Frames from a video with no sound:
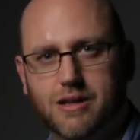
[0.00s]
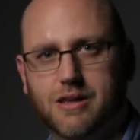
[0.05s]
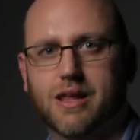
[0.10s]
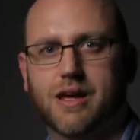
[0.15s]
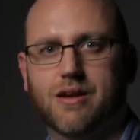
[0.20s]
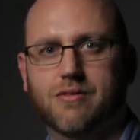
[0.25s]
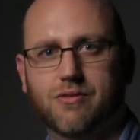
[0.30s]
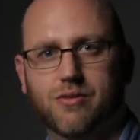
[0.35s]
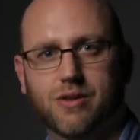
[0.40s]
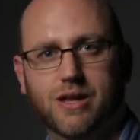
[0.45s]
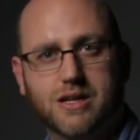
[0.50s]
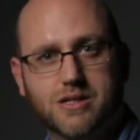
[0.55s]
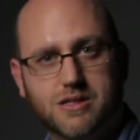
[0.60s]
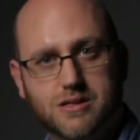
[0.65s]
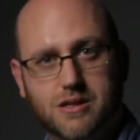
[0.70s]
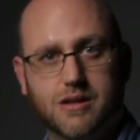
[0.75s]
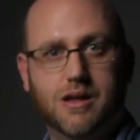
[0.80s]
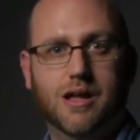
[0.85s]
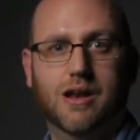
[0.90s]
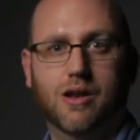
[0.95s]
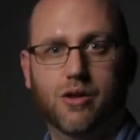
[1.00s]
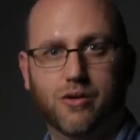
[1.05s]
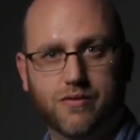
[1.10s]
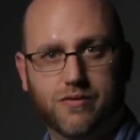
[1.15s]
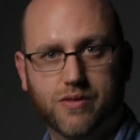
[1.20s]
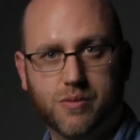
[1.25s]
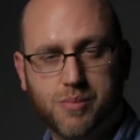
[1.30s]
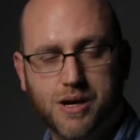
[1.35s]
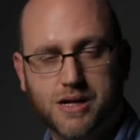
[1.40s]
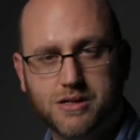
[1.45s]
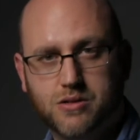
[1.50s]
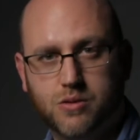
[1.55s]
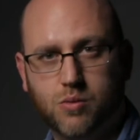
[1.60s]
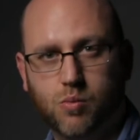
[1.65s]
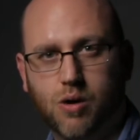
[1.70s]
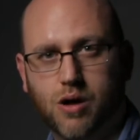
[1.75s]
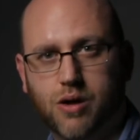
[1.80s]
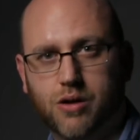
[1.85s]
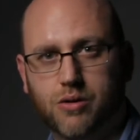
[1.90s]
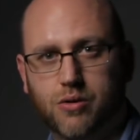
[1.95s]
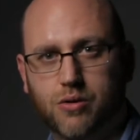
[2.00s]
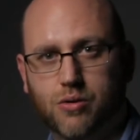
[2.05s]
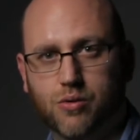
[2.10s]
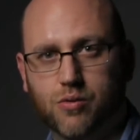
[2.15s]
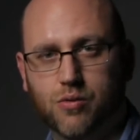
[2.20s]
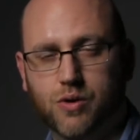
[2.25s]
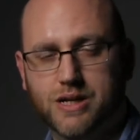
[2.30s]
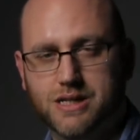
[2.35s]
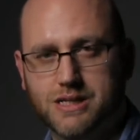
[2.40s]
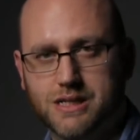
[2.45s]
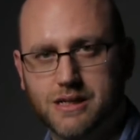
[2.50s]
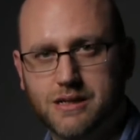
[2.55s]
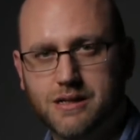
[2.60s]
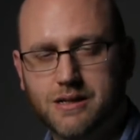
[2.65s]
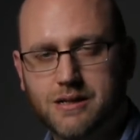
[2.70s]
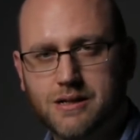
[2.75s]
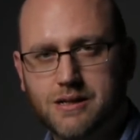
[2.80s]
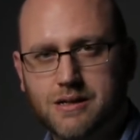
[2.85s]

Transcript: and therefore that's a lot of the battle won already.